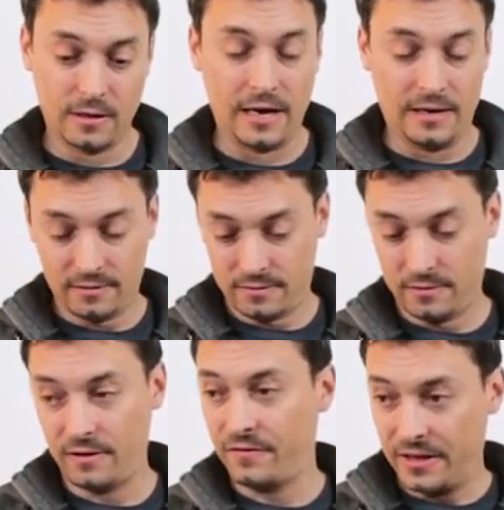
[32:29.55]
and
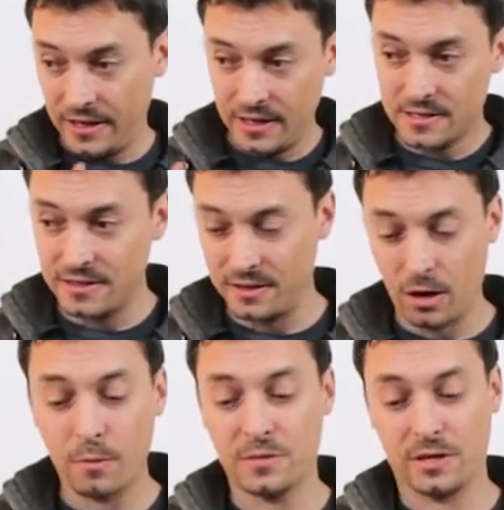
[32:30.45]
if he is the
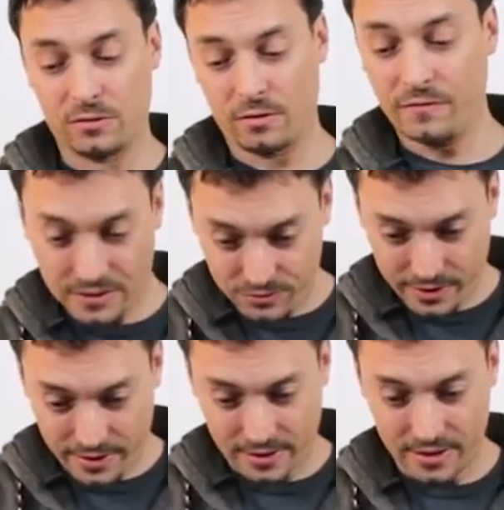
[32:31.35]
object of the
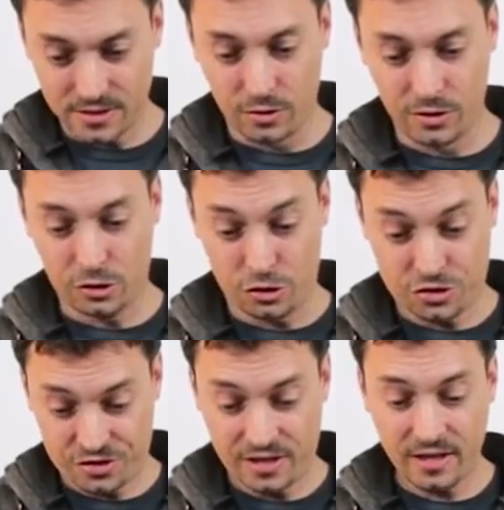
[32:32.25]
trick, he's going to
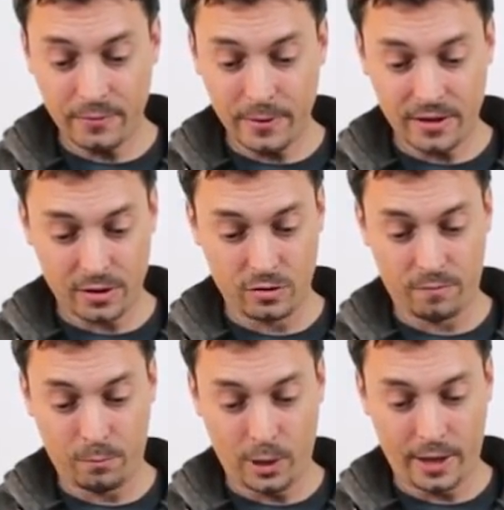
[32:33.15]
see the video
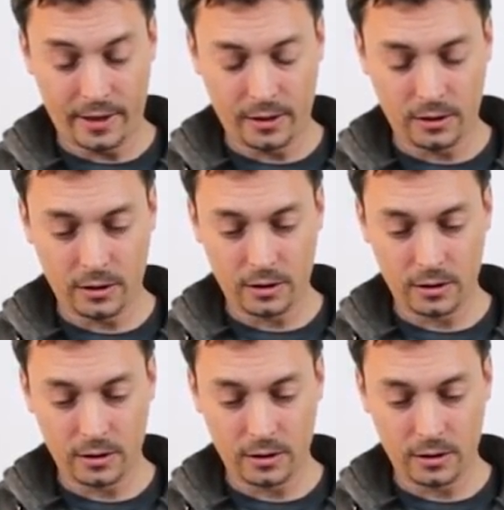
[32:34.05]
playing